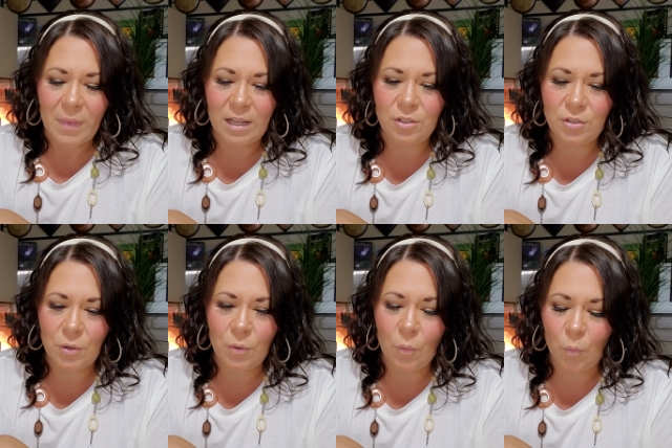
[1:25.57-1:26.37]
And
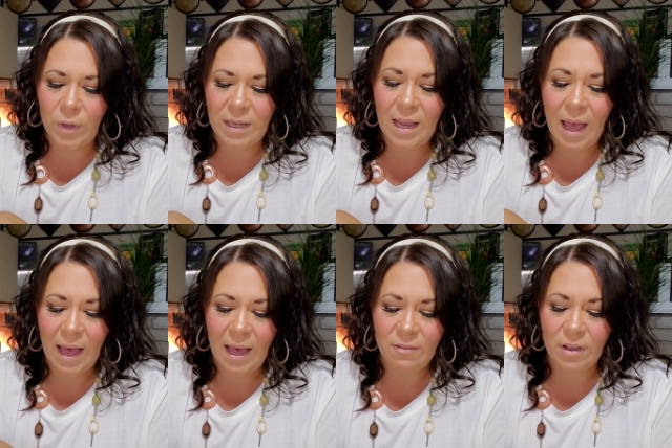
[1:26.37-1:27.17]
so we
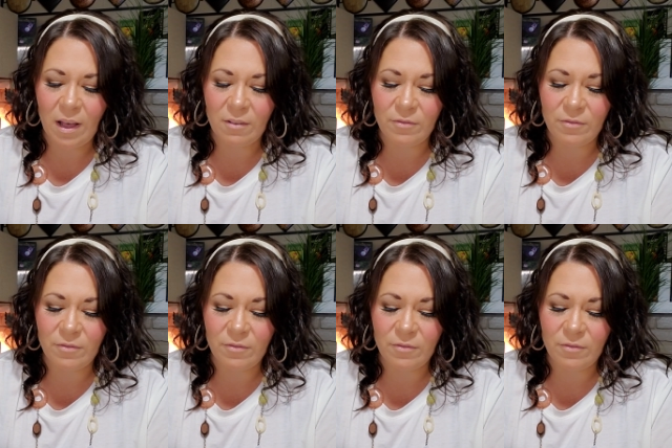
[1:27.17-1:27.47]
have uh,